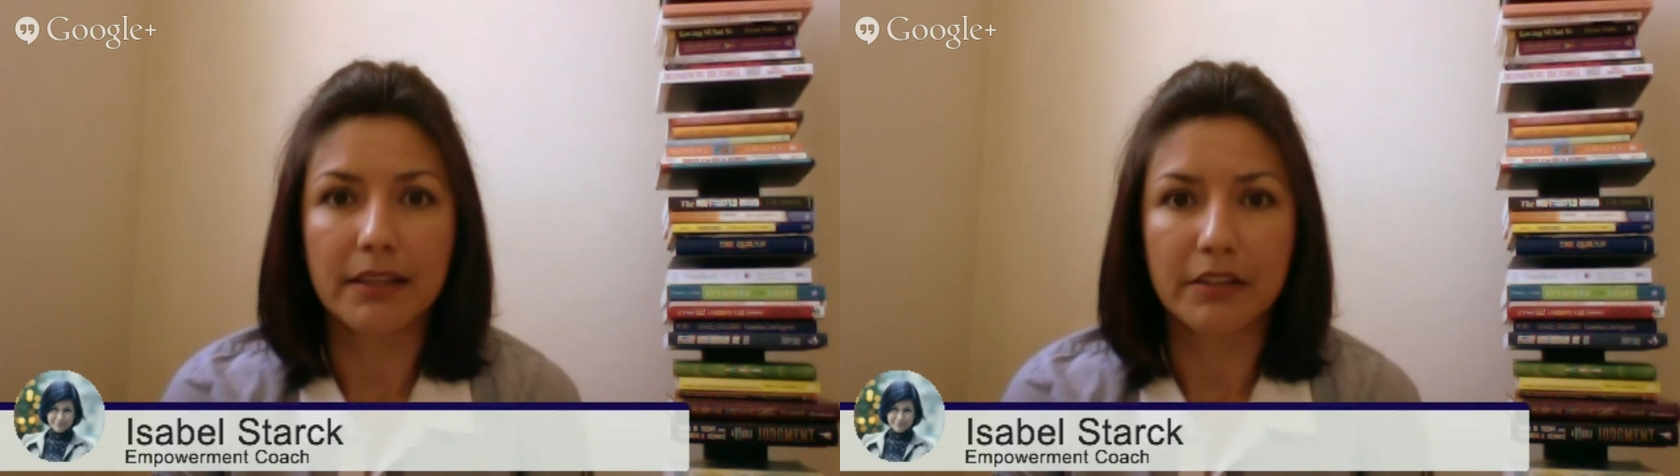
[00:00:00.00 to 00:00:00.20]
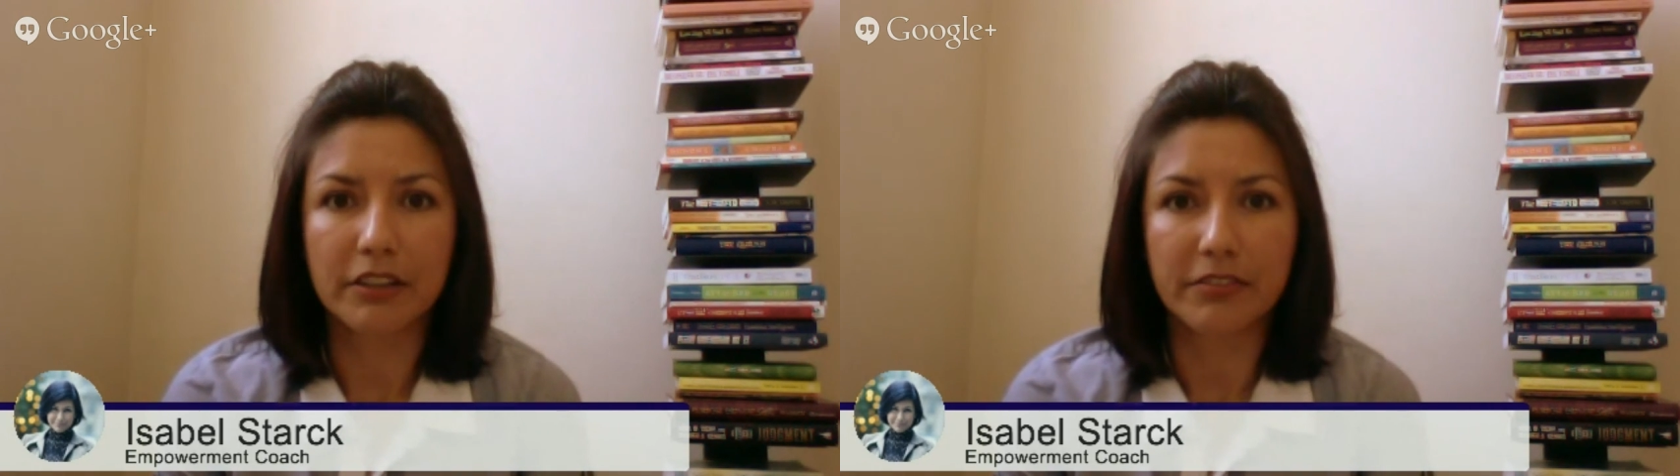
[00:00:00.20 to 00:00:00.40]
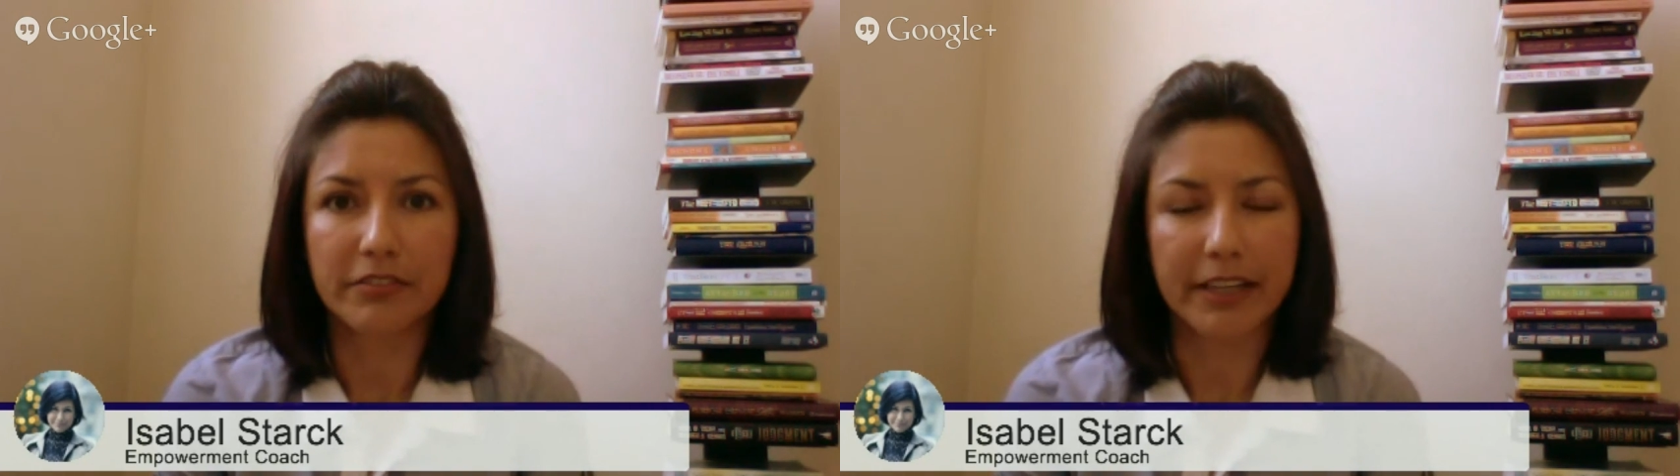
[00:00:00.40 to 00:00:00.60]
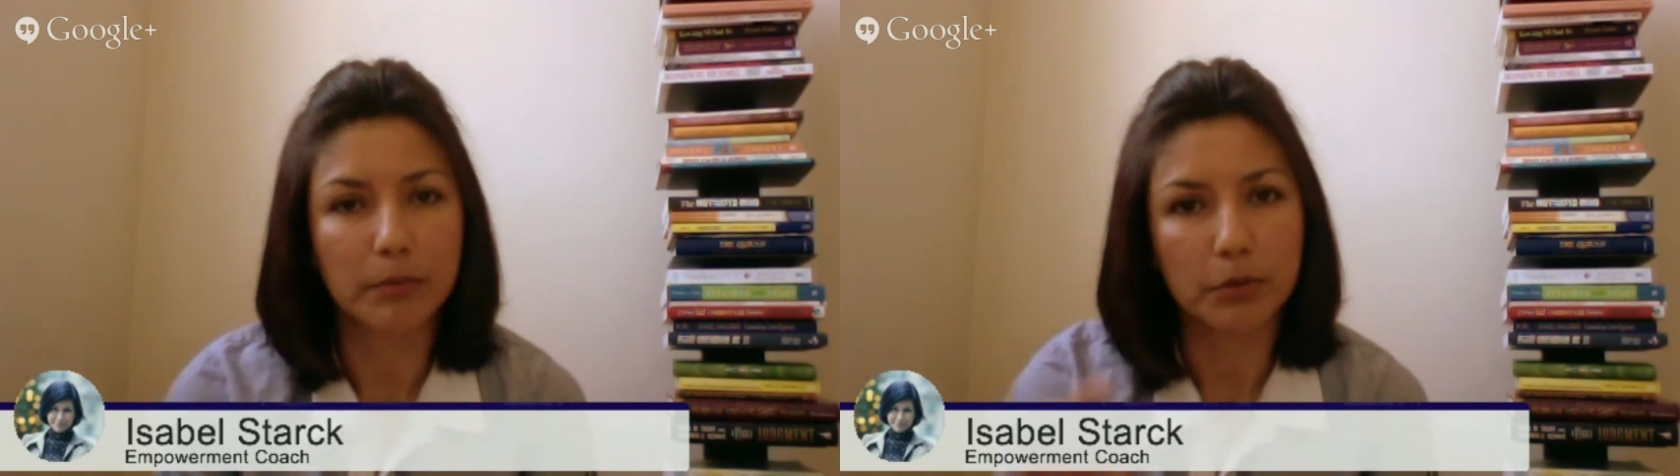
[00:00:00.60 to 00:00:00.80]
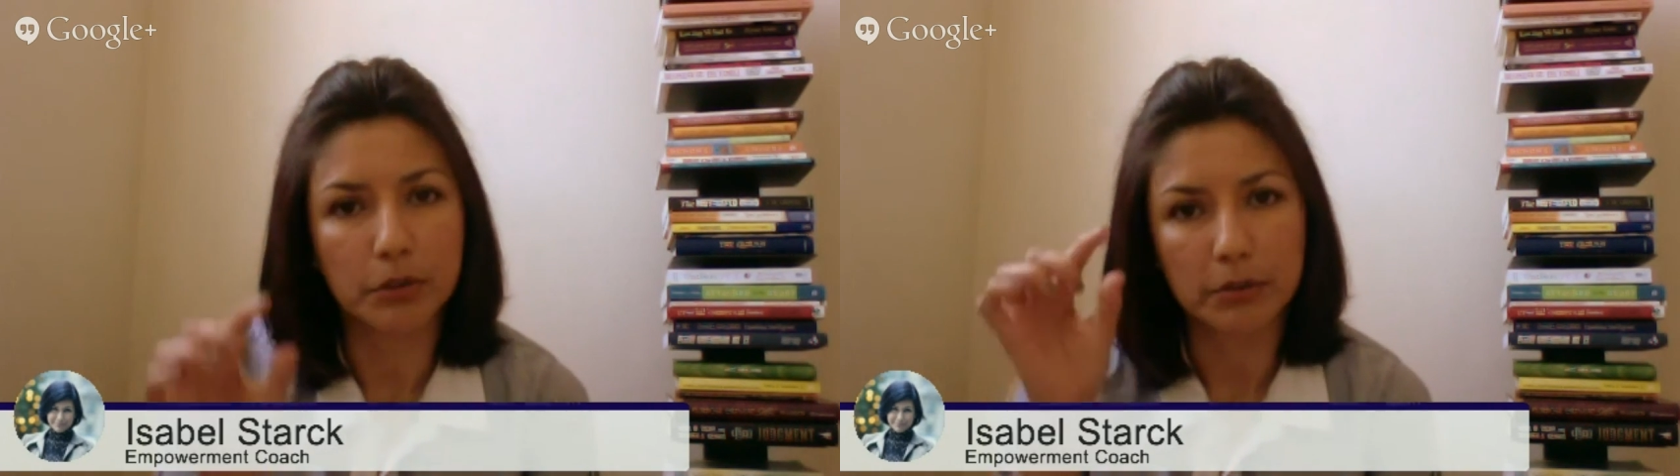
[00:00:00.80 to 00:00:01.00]
They're
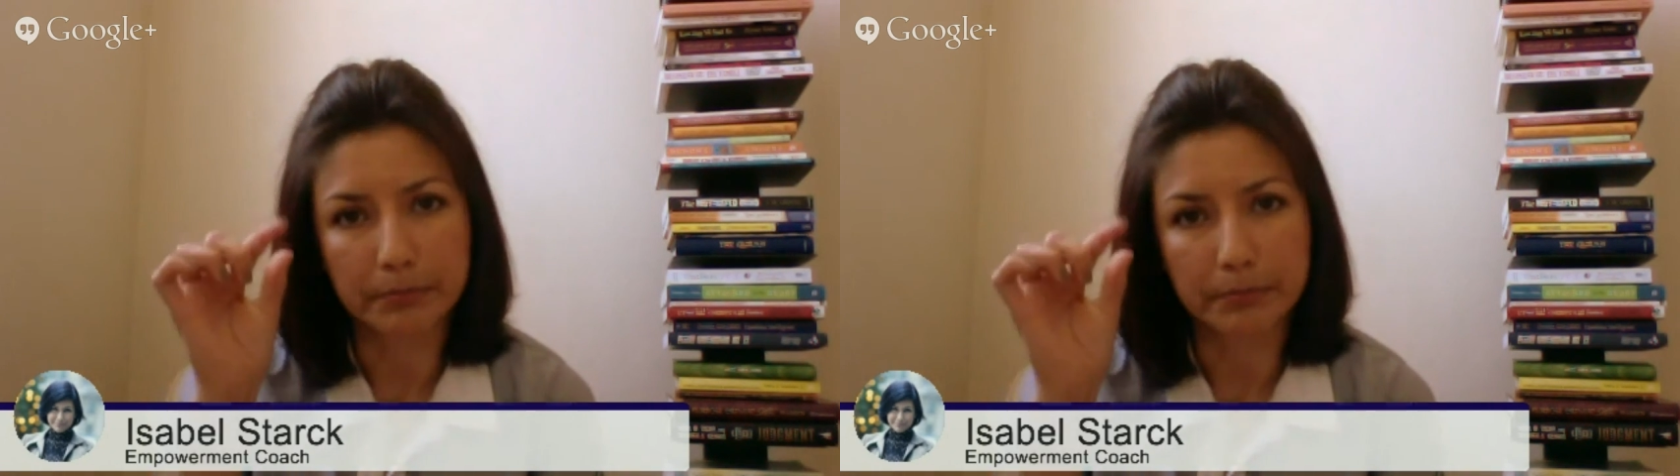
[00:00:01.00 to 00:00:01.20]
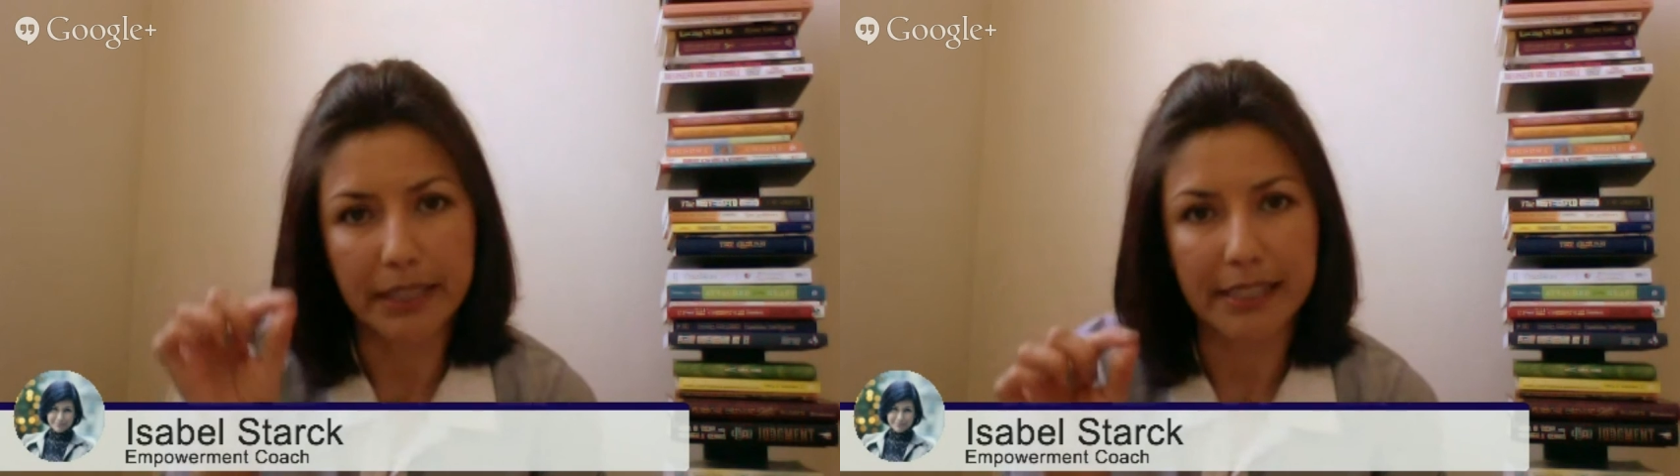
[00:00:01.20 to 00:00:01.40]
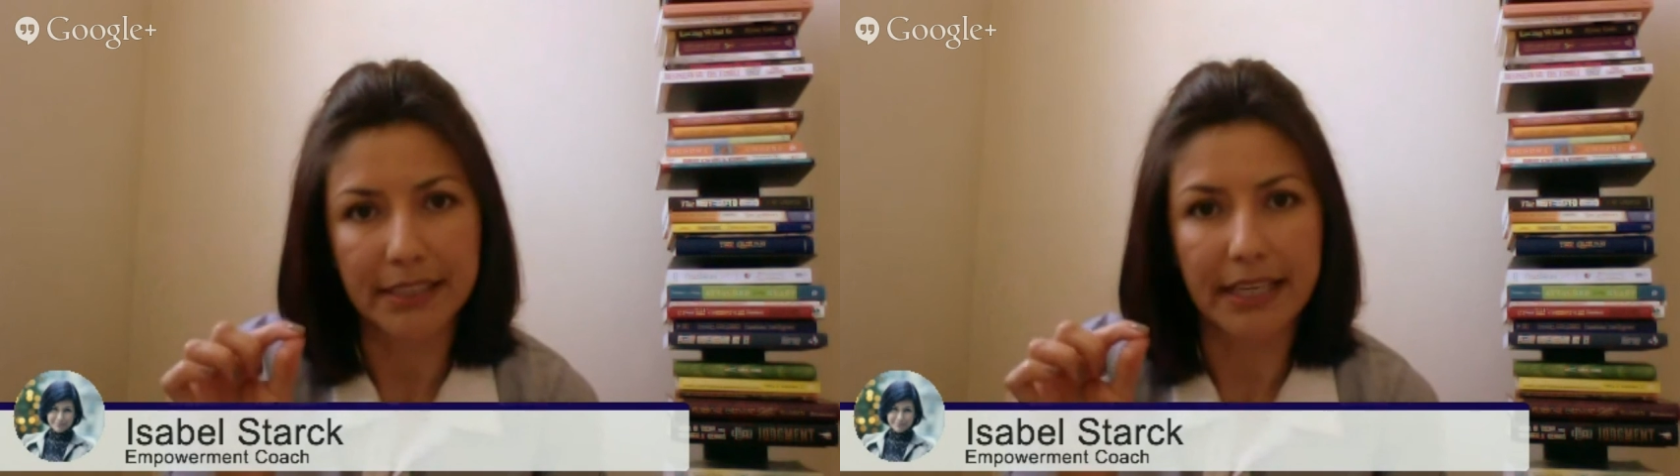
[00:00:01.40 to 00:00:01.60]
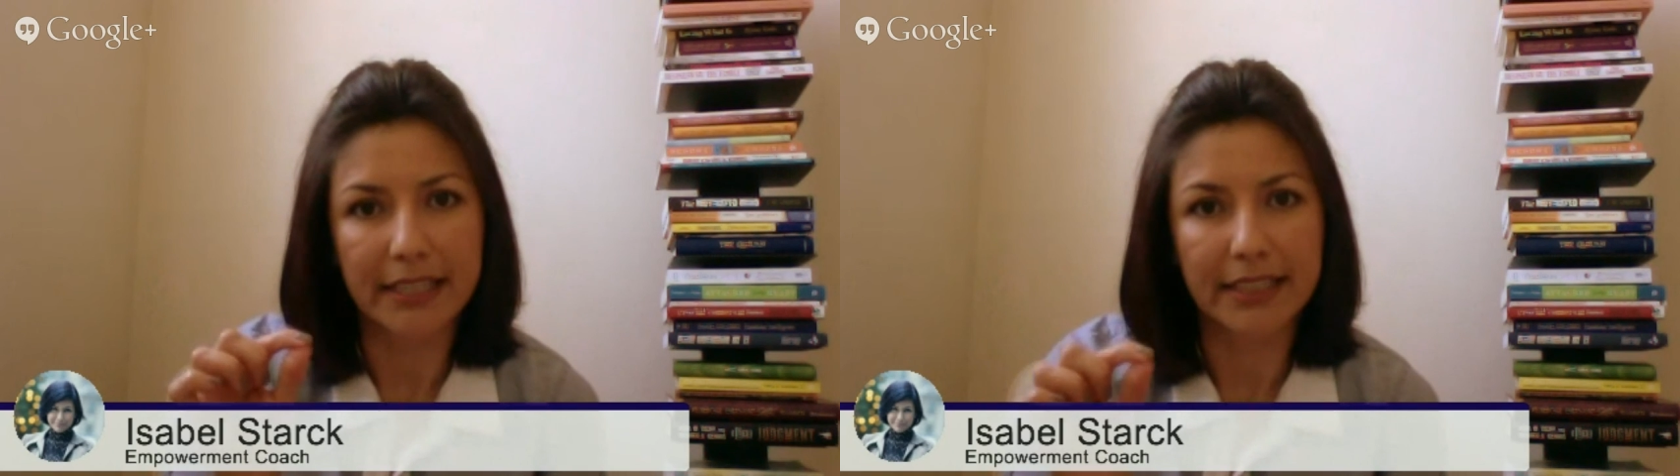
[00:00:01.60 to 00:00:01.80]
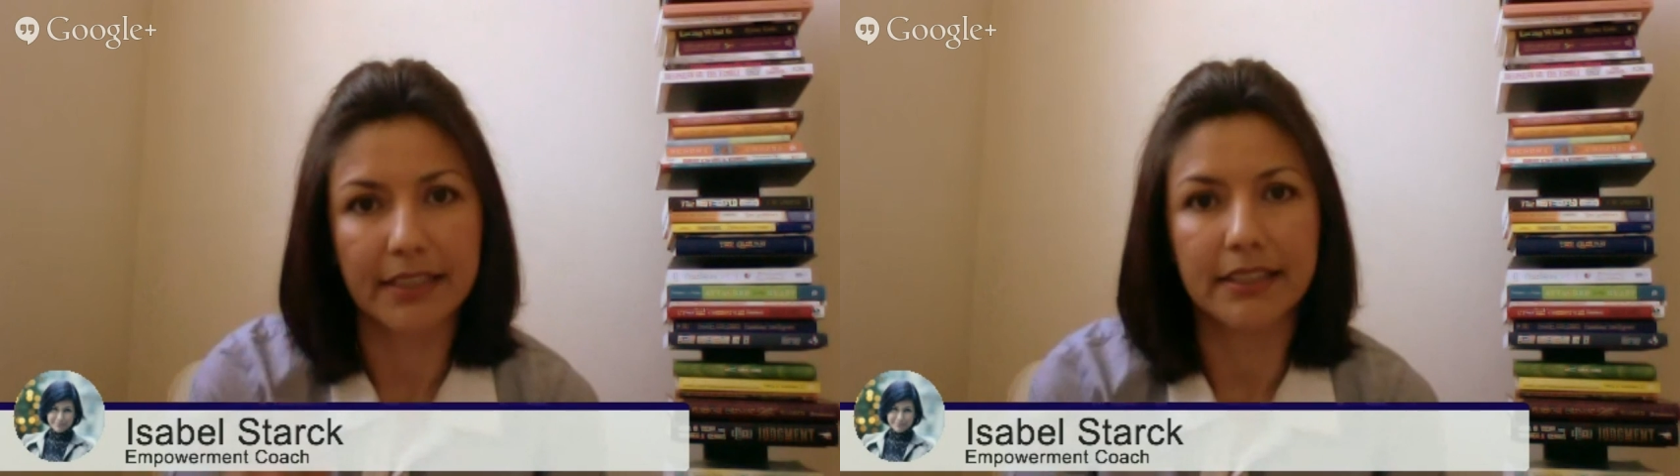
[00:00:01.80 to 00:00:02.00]
available by
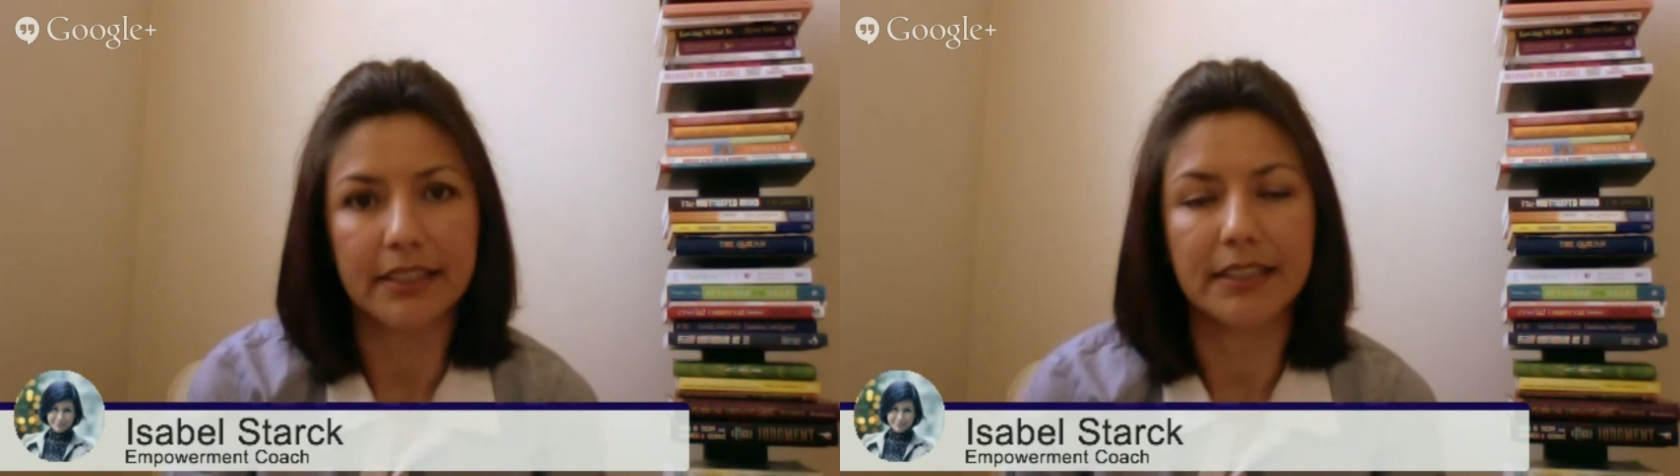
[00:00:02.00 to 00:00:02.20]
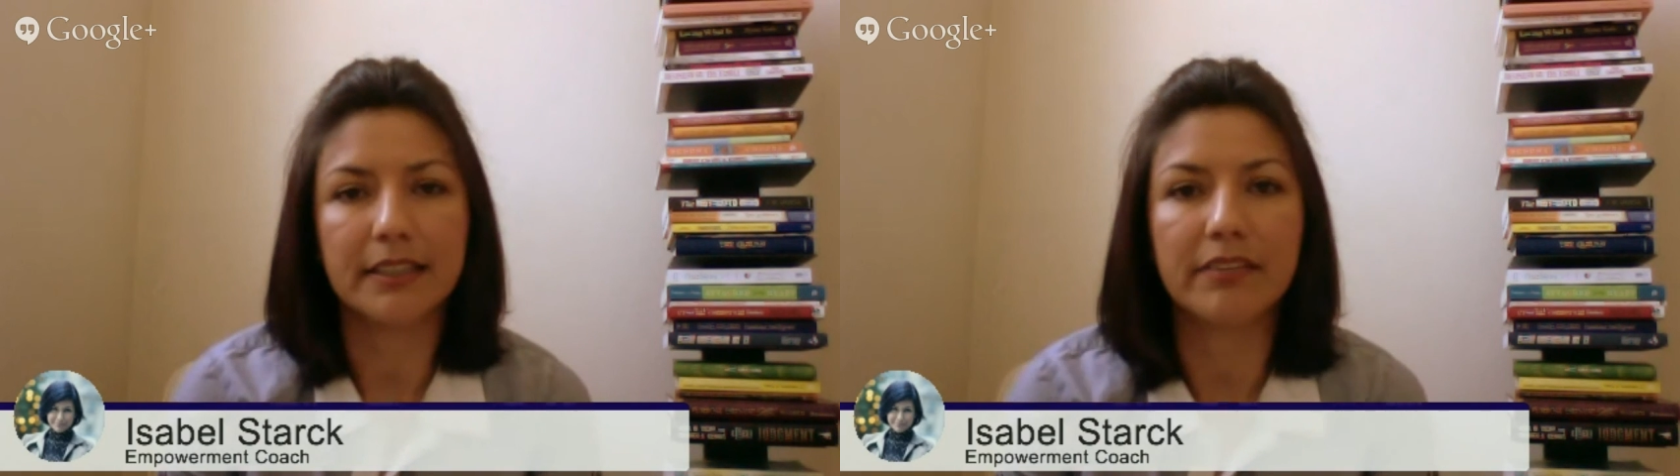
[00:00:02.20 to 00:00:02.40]
selecting the